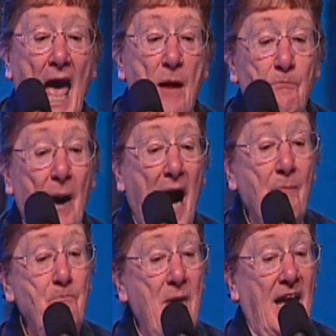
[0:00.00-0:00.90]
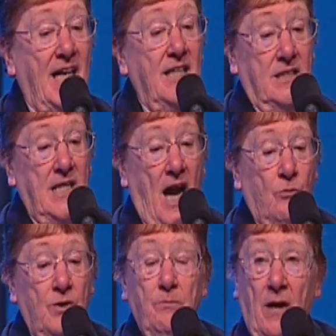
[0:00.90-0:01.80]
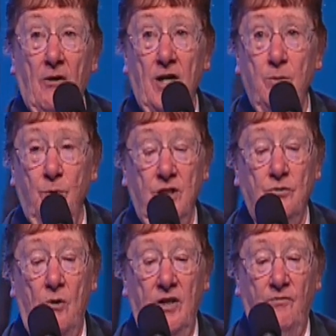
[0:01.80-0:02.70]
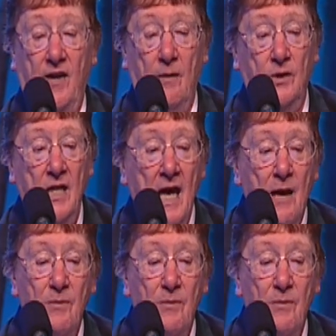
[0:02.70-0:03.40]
and Bob May, now remarried with a growing family,